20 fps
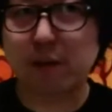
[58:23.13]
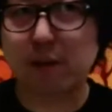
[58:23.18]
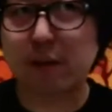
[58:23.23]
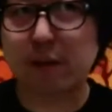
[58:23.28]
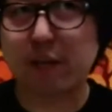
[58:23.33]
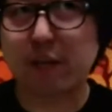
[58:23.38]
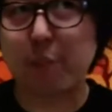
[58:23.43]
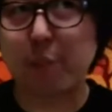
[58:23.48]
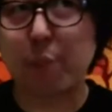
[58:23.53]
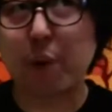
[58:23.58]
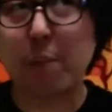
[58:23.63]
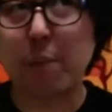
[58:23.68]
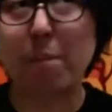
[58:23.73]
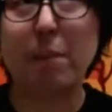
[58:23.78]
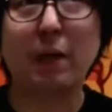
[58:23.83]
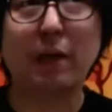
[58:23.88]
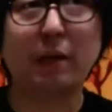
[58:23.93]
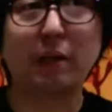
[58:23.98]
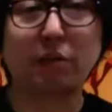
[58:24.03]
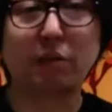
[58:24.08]
came up,
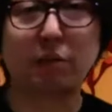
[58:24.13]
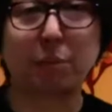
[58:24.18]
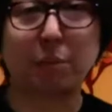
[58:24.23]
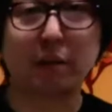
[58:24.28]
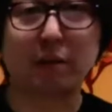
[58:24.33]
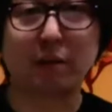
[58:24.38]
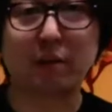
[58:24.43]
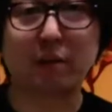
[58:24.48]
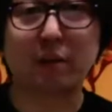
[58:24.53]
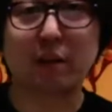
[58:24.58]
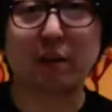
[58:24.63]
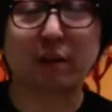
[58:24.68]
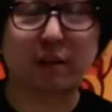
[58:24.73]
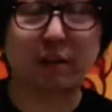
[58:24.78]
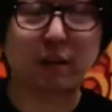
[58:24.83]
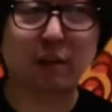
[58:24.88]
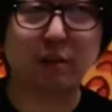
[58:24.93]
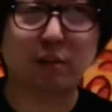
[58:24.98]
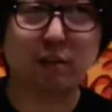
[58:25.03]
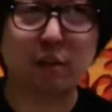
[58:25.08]
and Shibata-san
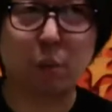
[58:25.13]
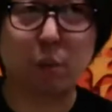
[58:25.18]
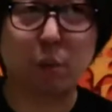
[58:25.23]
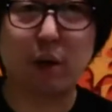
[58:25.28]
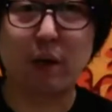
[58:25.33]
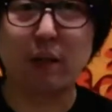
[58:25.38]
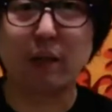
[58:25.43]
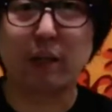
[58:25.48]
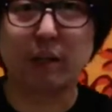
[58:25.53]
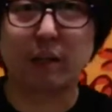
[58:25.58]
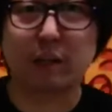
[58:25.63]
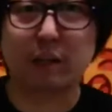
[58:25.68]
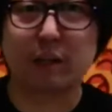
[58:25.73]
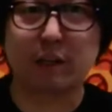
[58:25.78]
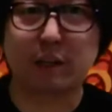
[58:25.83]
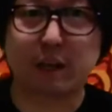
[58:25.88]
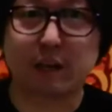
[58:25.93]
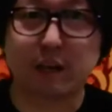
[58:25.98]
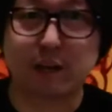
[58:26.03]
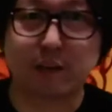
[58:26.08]
does the way that he
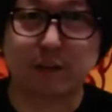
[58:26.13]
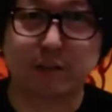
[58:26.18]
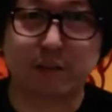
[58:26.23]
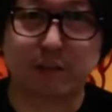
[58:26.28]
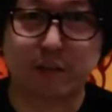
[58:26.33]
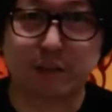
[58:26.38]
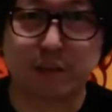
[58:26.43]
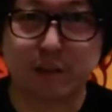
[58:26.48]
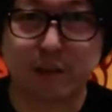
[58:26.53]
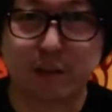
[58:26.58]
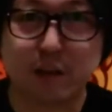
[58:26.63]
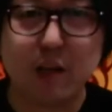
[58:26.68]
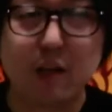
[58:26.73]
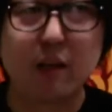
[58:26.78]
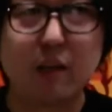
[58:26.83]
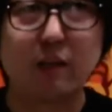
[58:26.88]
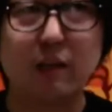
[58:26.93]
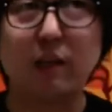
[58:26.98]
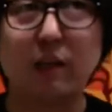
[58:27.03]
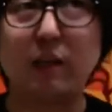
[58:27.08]
does.
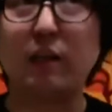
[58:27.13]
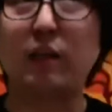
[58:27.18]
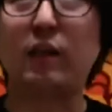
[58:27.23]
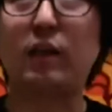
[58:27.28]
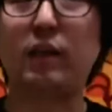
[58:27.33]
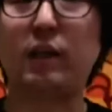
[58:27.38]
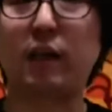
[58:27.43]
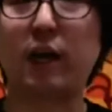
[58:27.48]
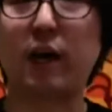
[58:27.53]
He